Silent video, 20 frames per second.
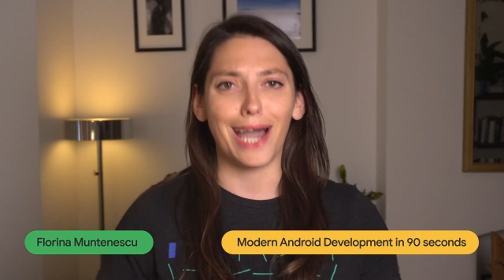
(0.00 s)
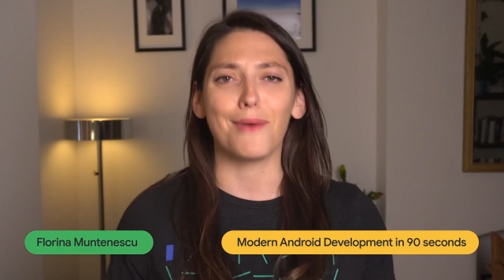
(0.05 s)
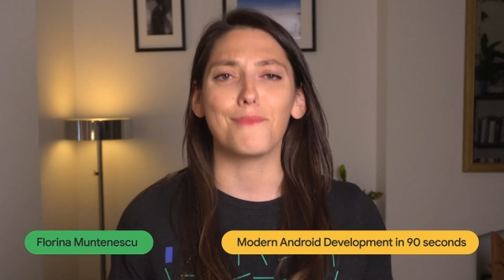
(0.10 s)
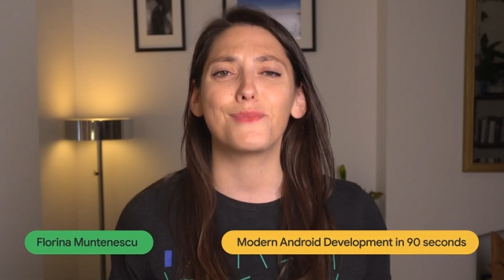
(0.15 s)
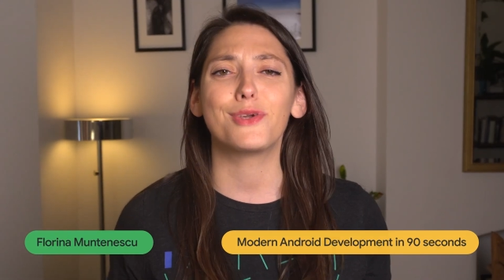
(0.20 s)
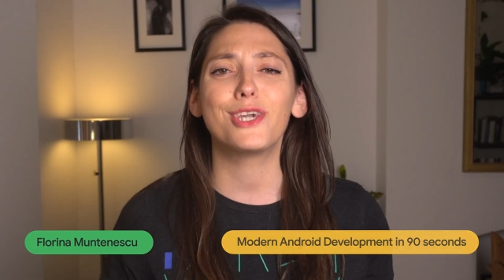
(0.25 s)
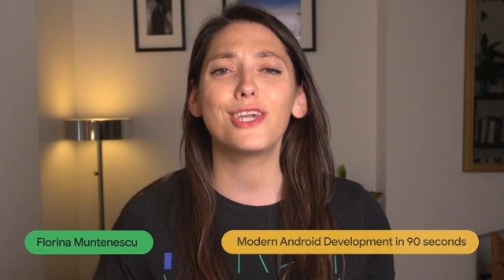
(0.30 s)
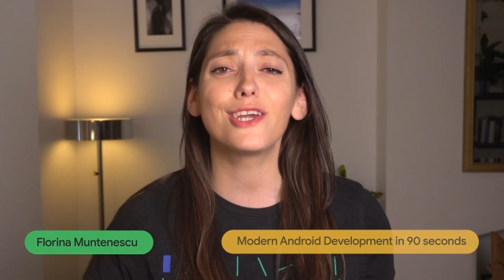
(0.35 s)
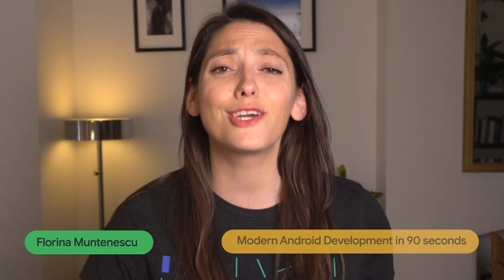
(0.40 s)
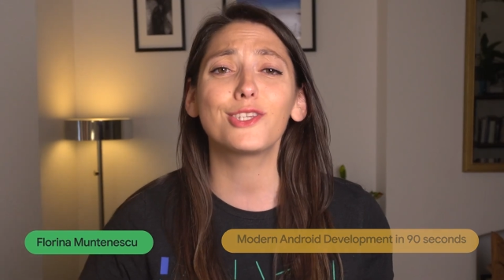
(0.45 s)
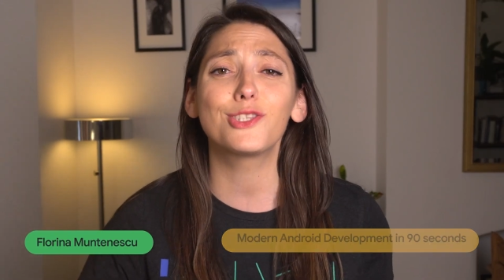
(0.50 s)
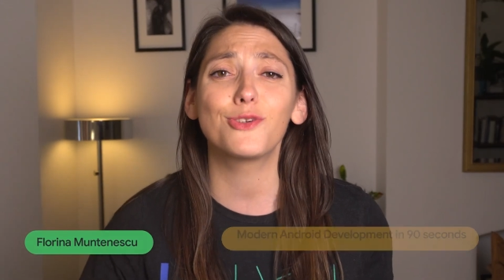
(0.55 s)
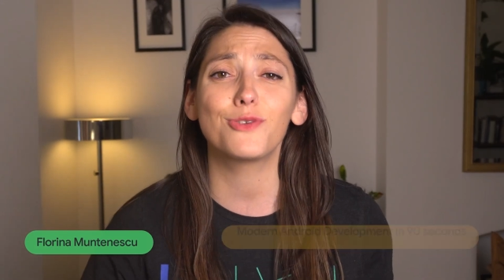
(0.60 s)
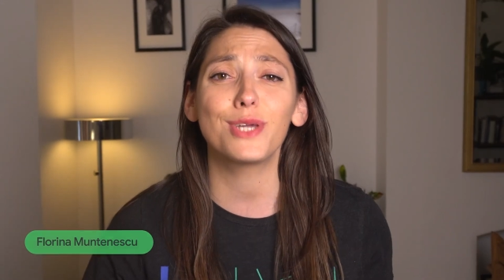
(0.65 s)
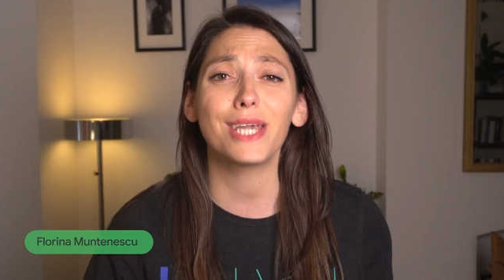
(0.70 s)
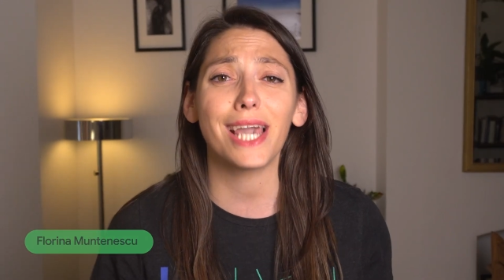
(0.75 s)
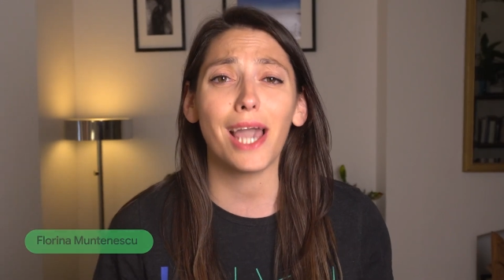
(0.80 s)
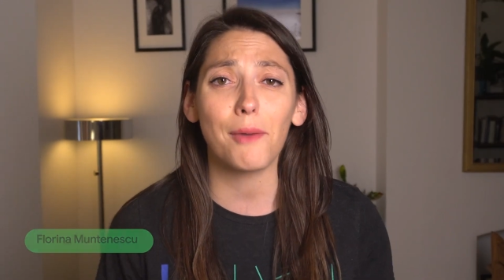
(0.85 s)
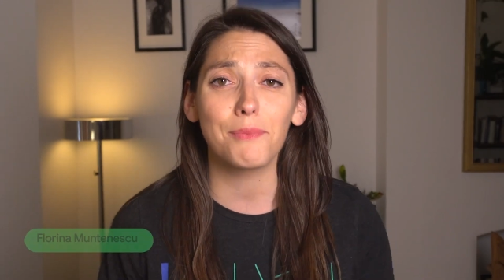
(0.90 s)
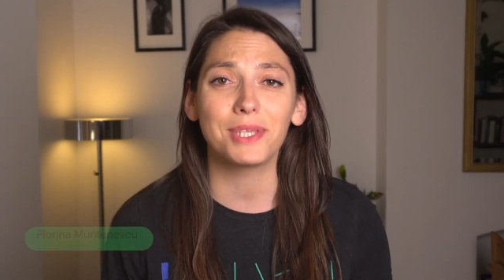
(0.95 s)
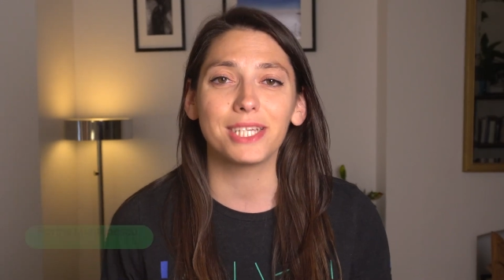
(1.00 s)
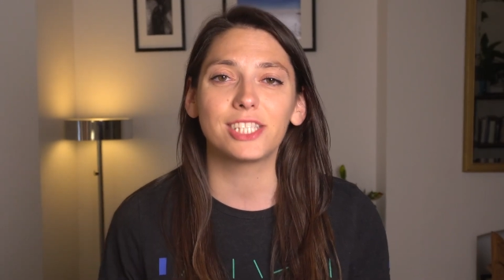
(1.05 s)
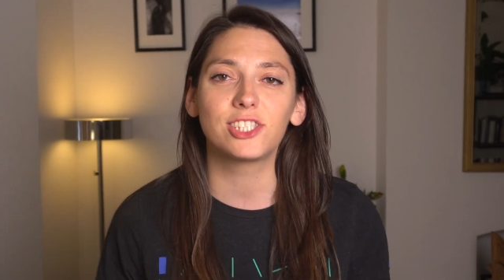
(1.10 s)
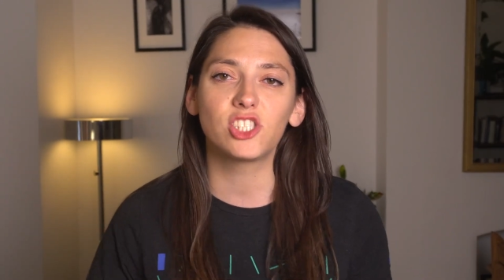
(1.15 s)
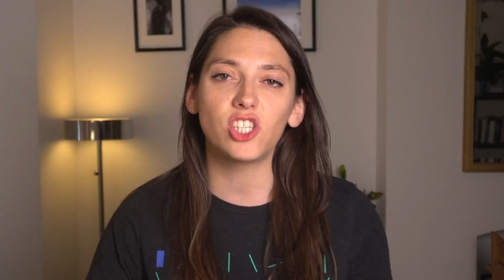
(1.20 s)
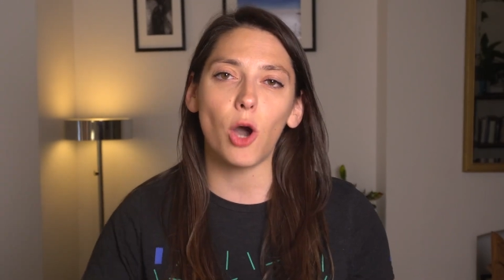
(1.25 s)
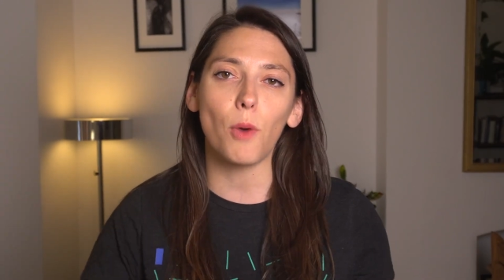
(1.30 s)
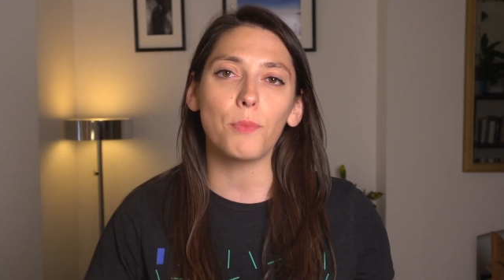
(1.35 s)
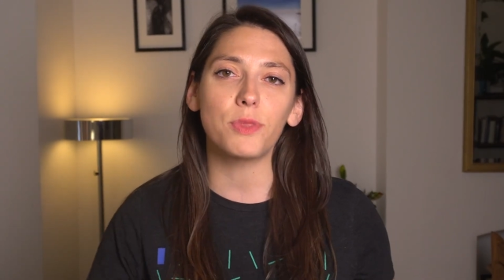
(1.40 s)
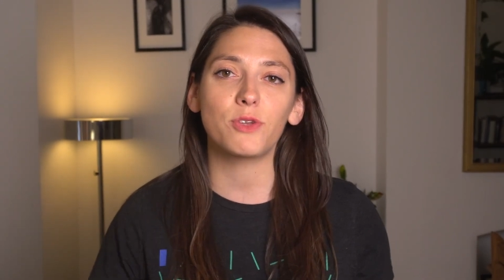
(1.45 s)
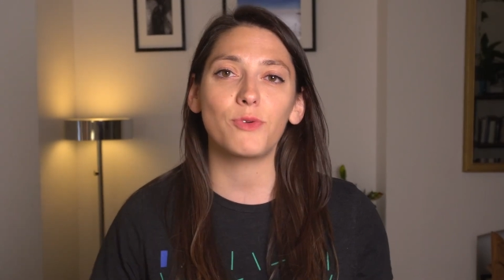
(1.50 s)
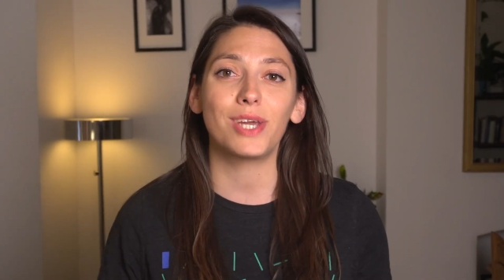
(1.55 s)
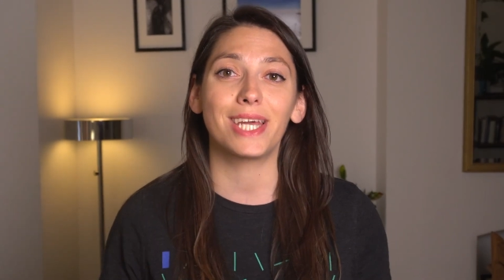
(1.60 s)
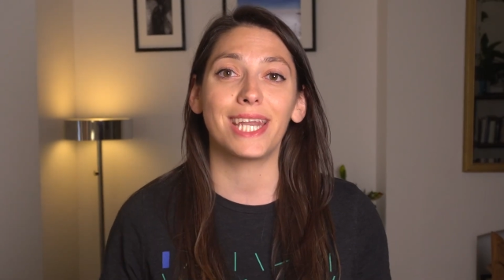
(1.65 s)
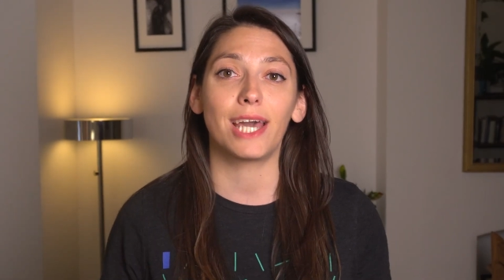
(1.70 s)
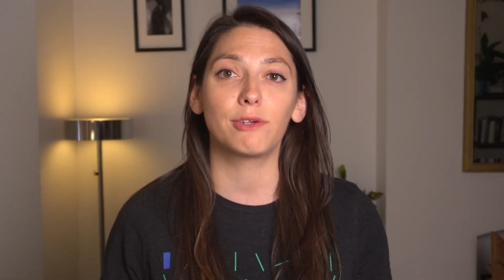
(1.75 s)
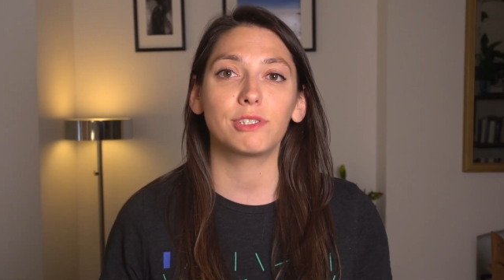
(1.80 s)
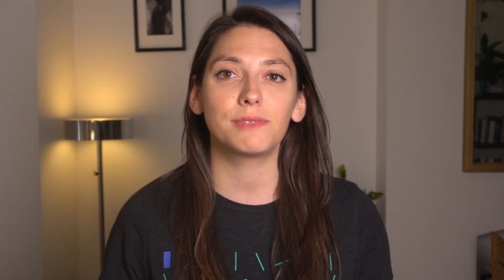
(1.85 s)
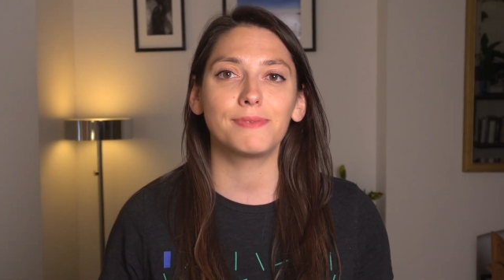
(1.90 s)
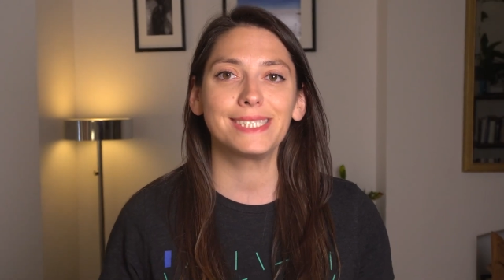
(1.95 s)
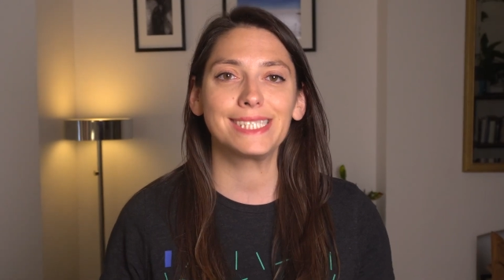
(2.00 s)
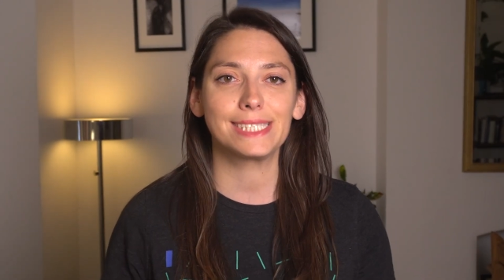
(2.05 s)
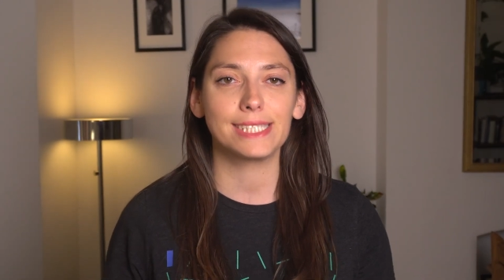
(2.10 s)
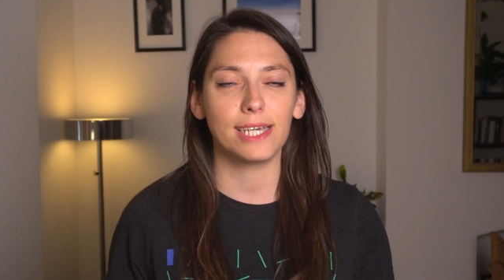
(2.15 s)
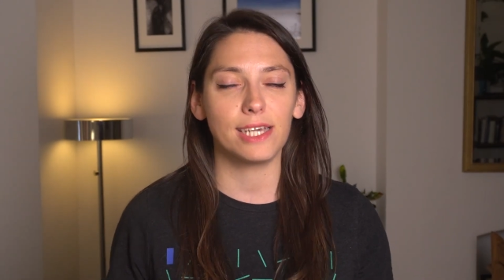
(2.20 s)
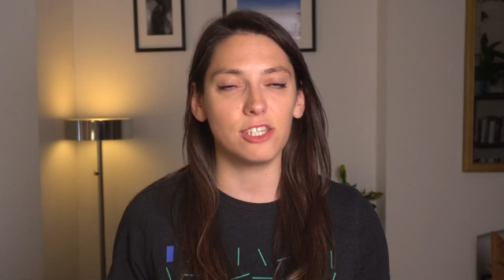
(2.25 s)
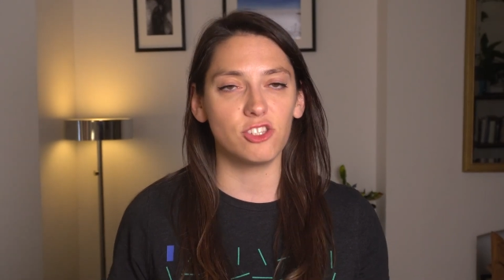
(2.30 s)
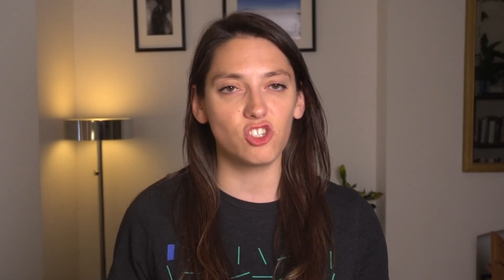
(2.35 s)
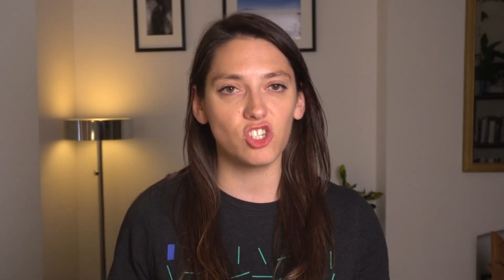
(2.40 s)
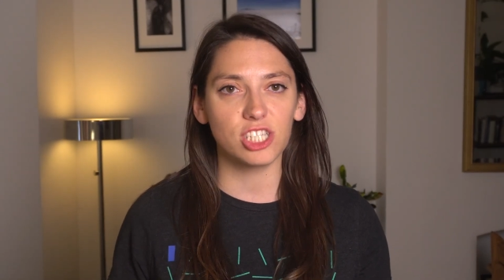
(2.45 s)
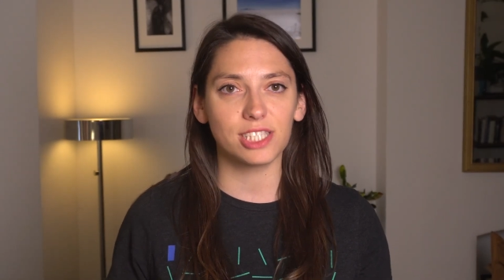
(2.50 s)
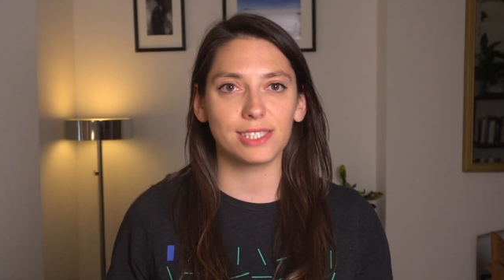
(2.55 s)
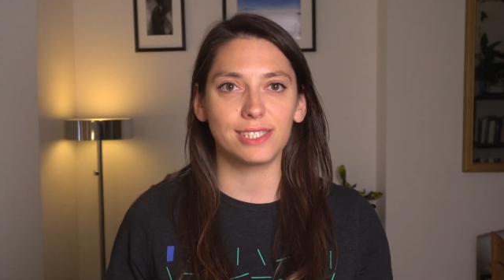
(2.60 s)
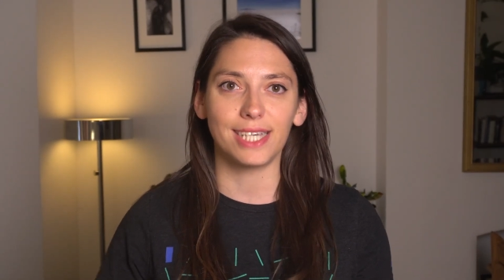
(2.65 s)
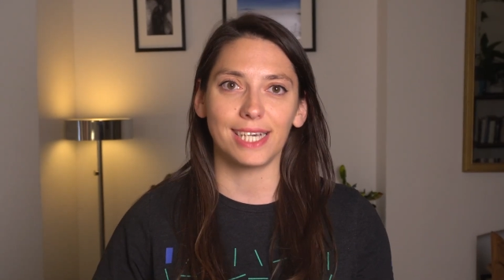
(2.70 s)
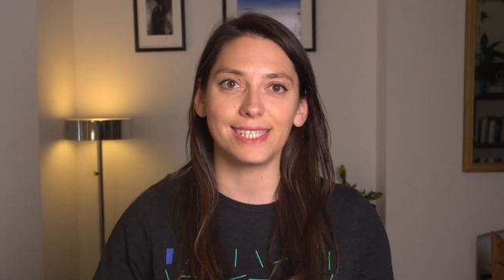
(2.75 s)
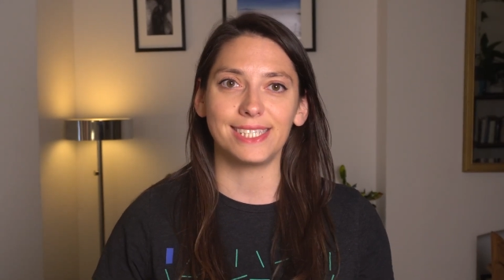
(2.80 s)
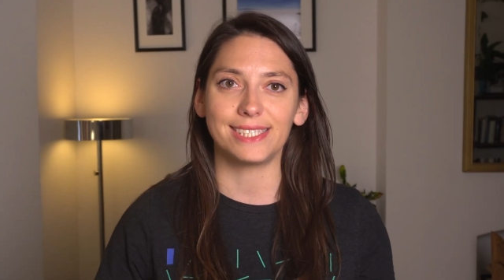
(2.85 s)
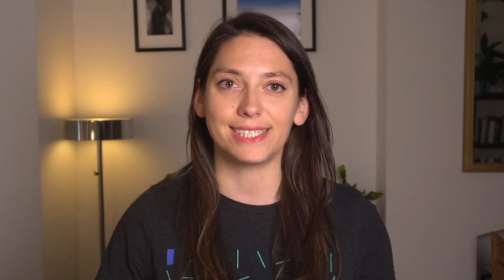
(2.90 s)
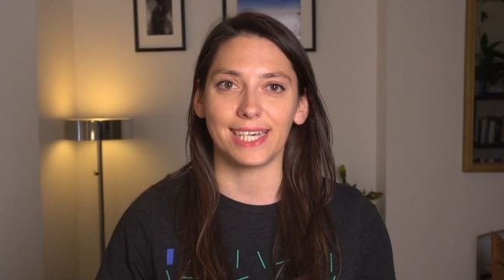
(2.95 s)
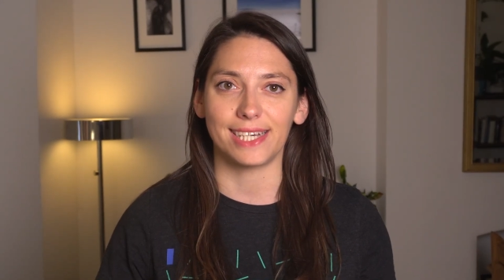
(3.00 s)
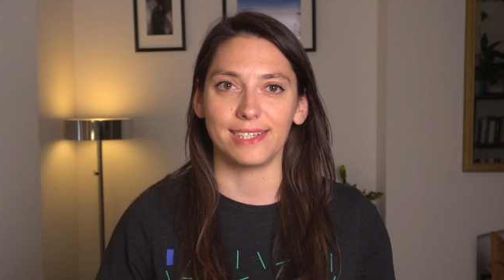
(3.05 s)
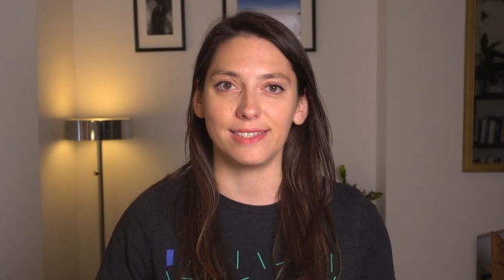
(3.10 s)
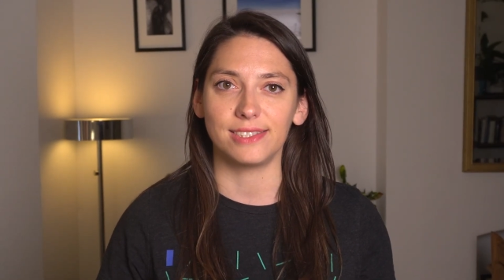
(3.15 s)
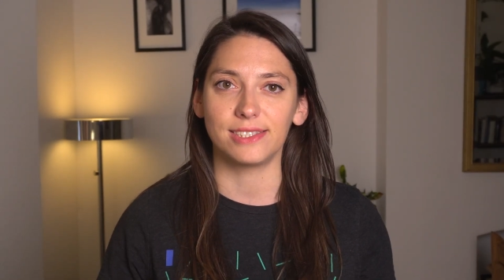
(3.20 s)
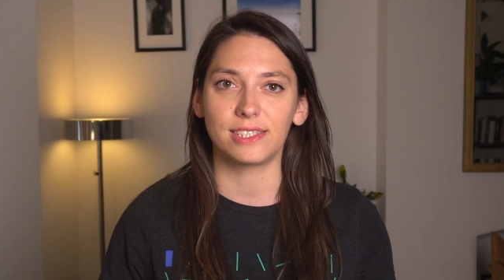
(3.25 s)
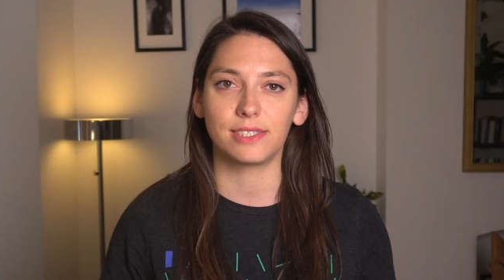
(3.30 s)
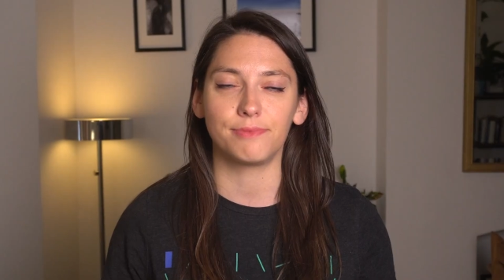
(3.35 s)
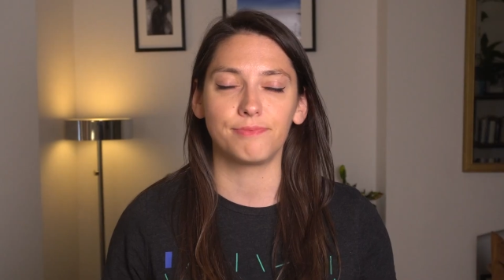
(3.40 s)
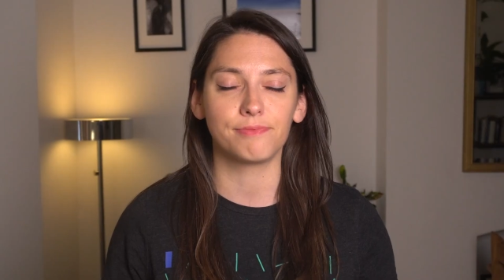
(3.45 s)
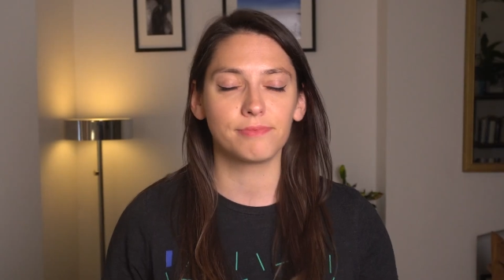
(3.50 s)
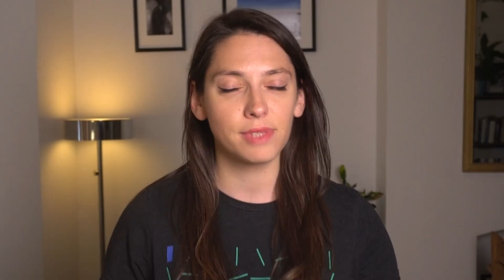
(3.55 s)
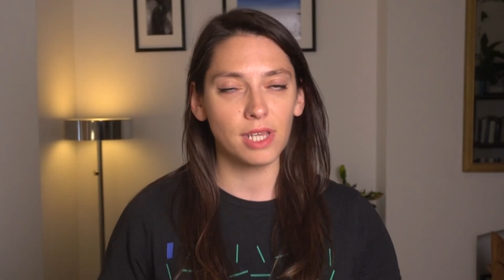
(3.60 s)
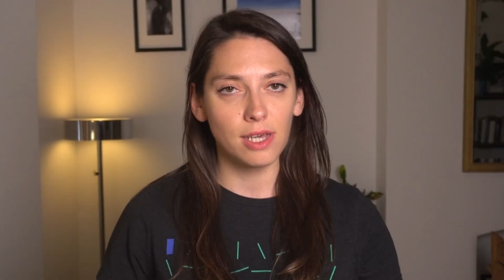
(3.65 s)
I'm here to recap the top three announcements in just 90 seconds.